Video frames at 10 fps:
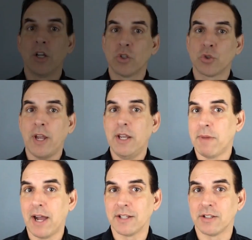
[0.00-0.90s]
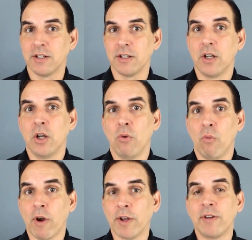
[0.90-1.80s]

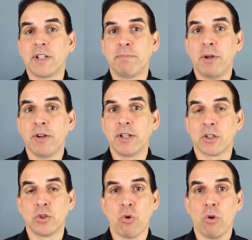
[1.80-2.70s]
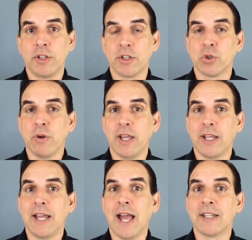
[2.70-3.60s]
Trainmeister, where you experience controlling a
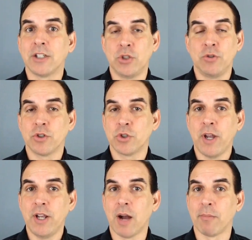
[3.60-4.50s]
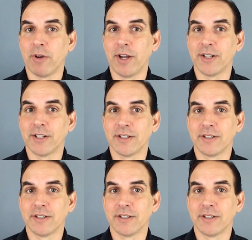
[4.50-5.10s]
train as a junior train operator.